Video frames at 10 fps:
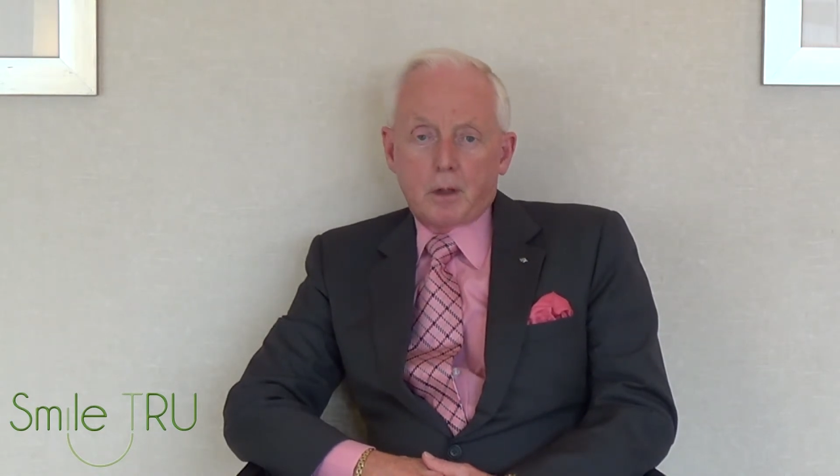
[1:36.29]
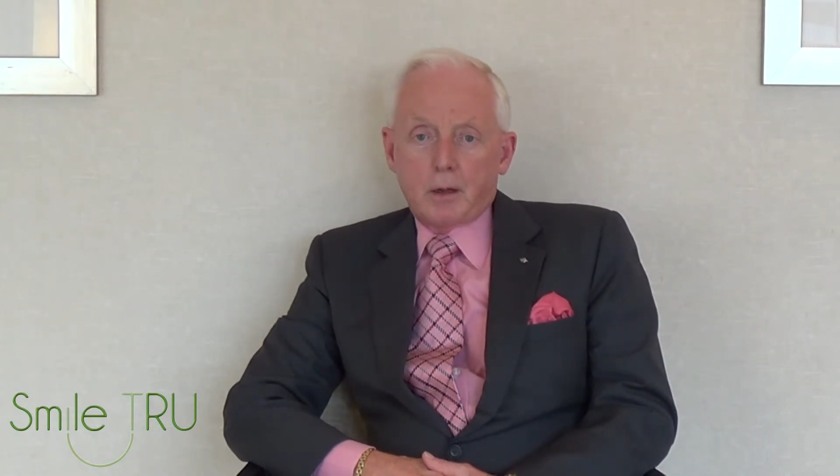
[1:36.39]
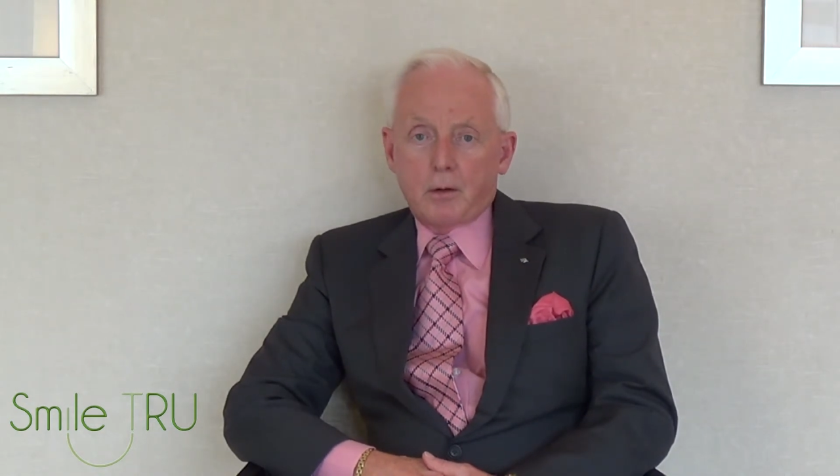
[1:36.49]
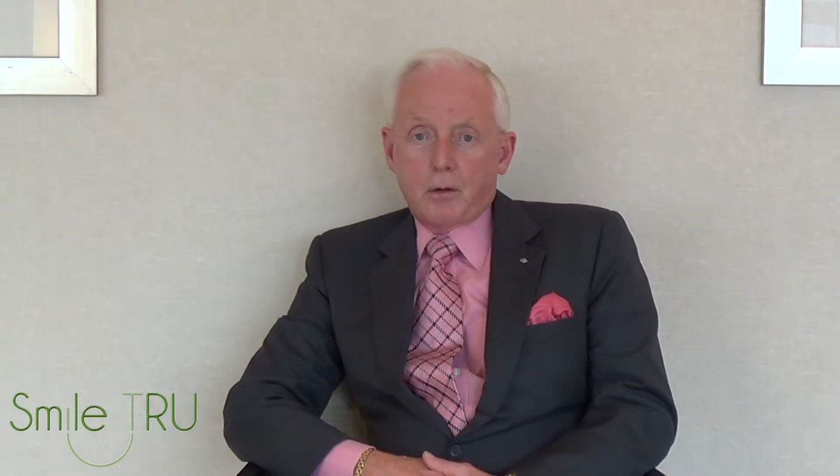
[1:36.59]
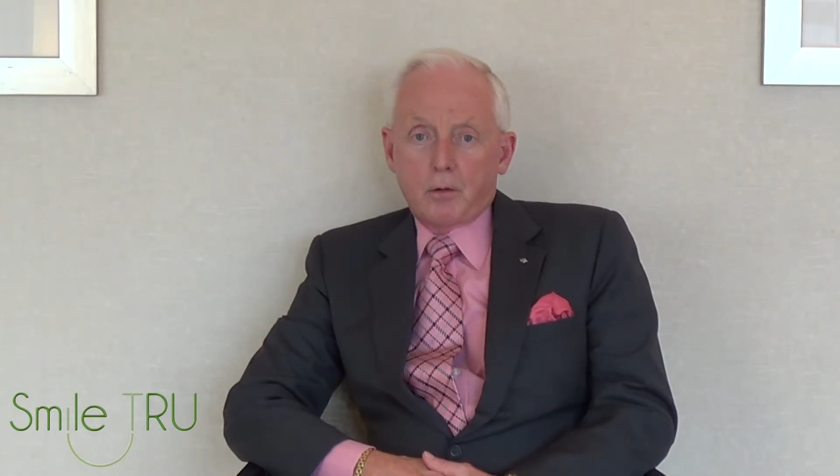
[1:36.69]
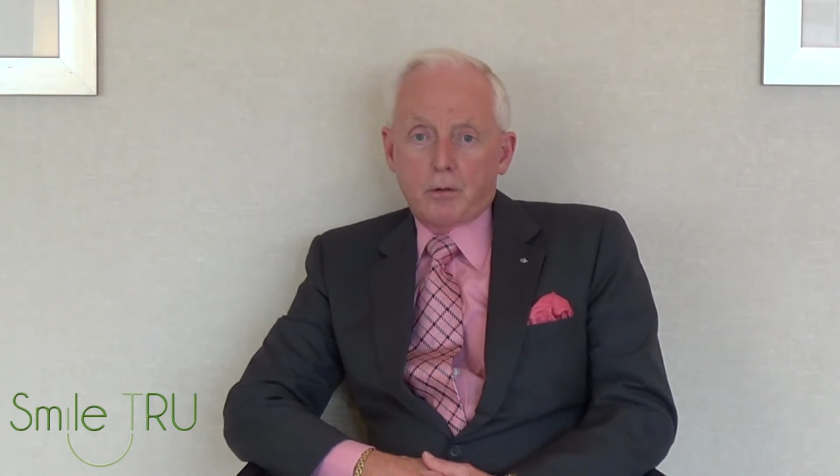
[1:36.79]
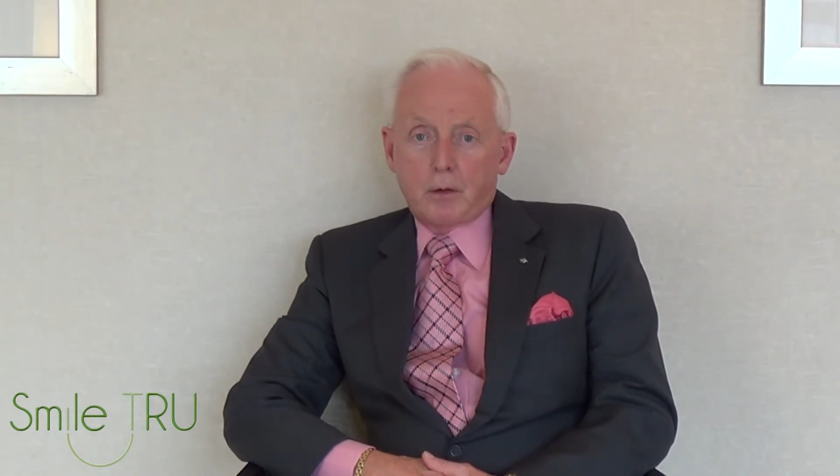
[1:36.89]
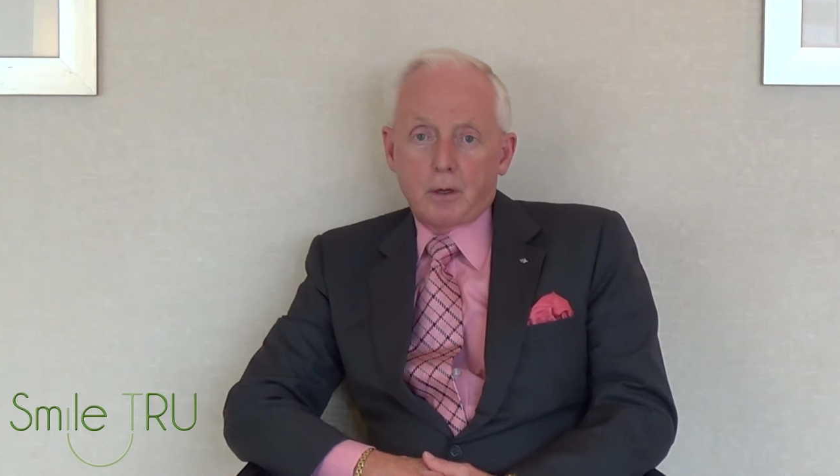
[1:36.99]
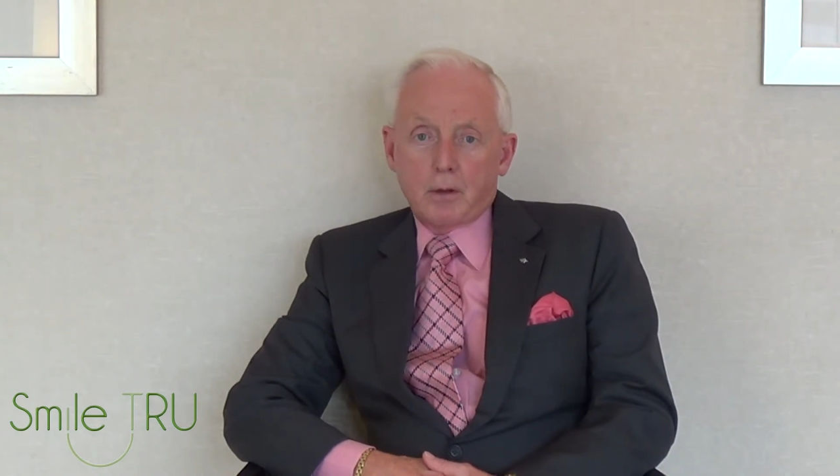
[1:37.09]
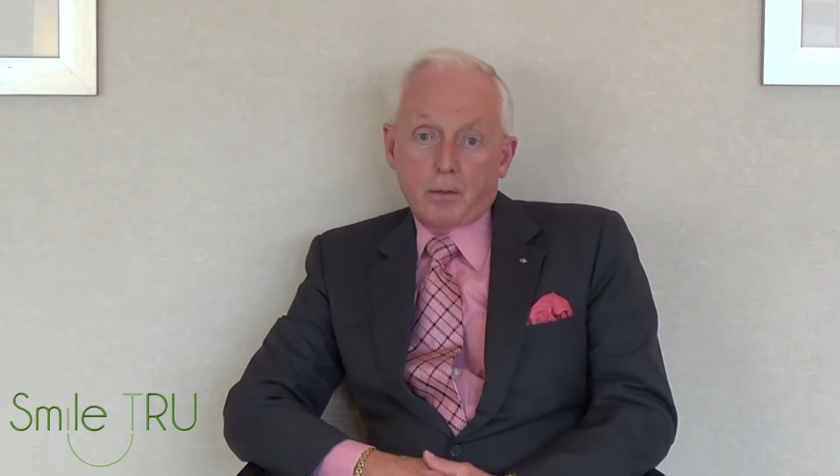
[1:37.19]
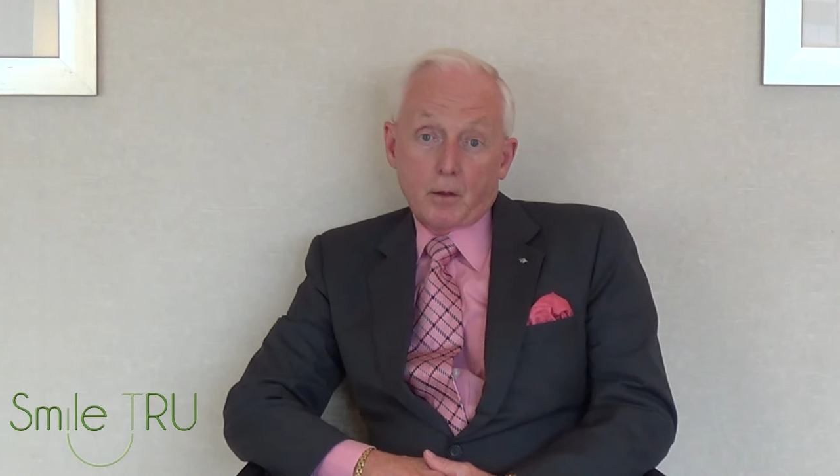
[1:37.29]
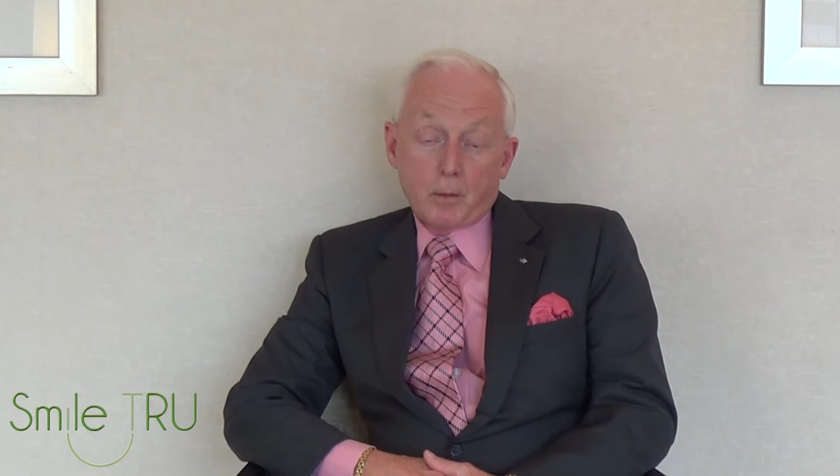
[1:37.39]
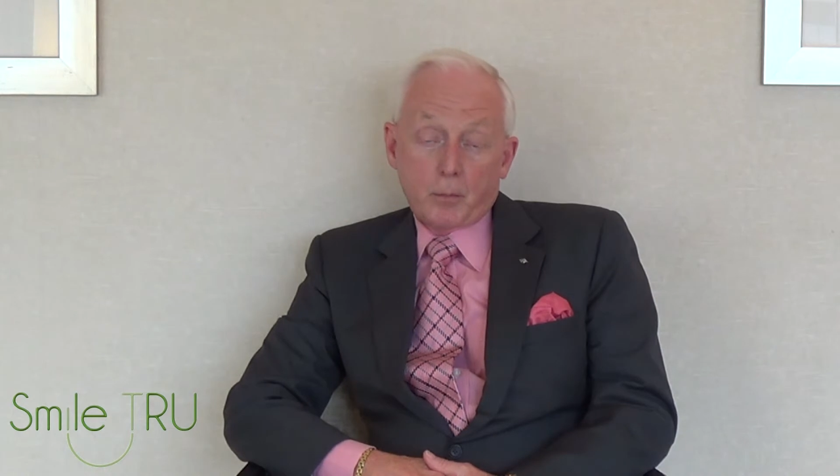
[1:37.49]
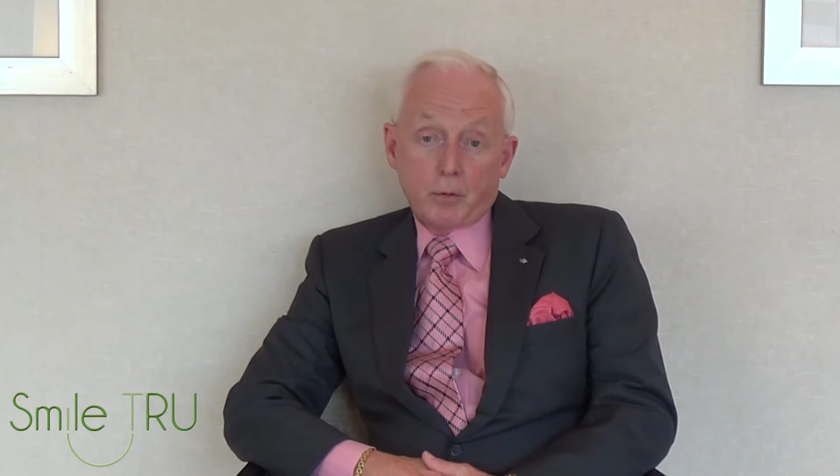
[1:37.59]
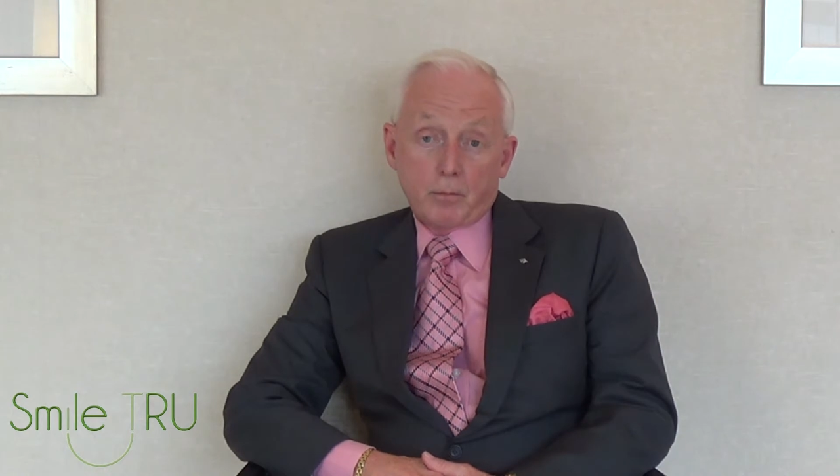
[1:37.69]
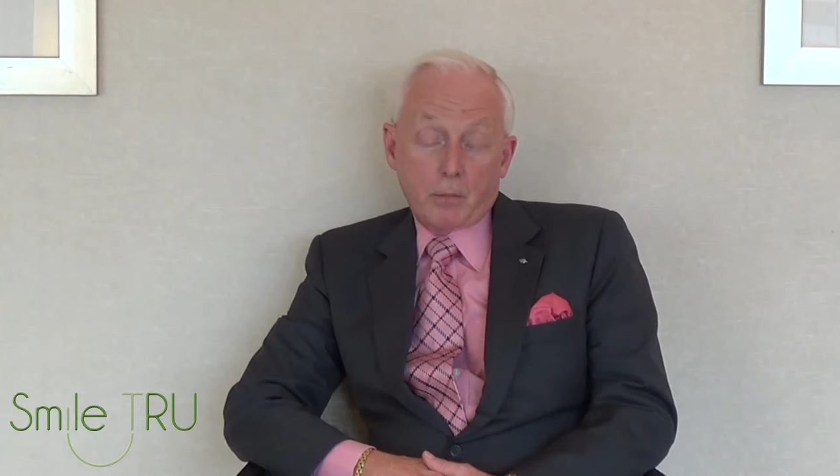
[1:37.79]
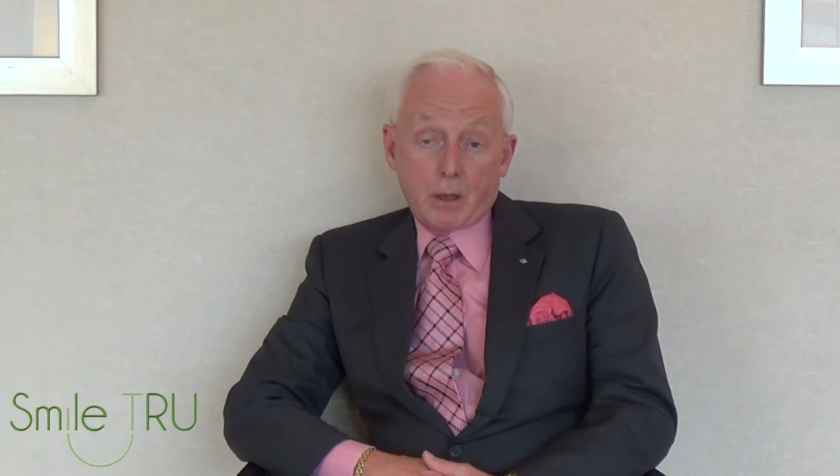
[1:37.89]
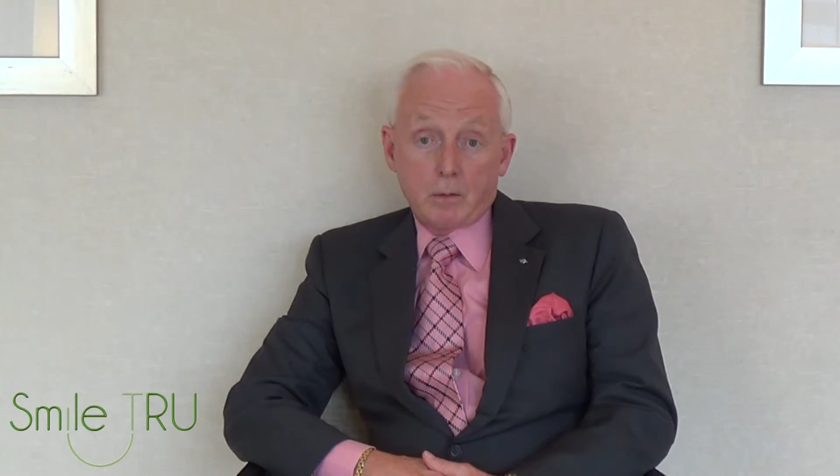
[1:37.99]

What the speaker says: anterior teeth upper,